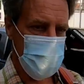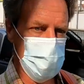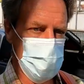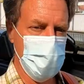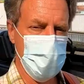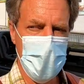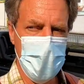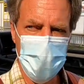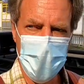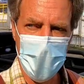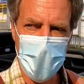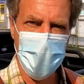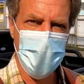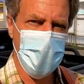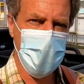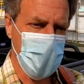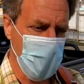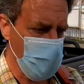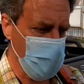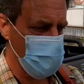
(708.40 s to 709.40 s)
this would be my
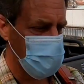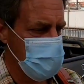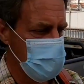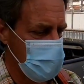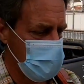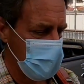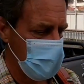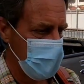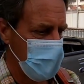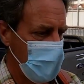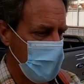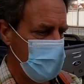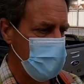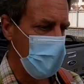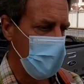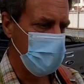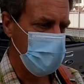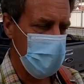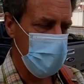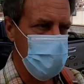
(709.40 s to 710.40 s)
first
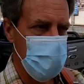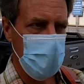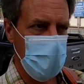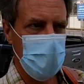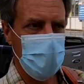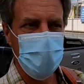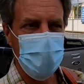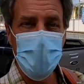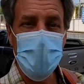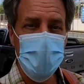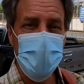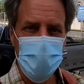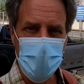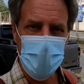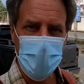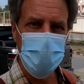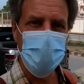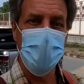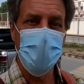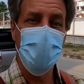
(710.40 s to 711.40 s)
official
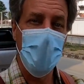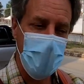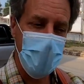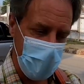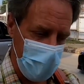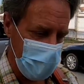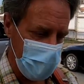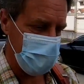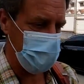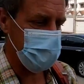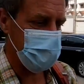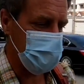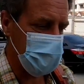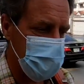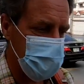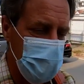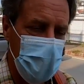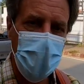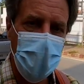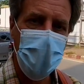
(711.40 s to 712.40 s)
visa for Thailand, a
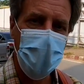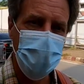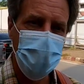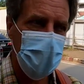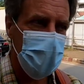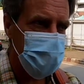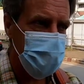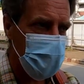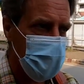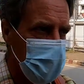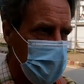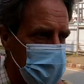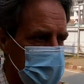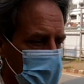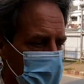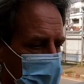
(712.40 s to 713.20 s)
60-day visa,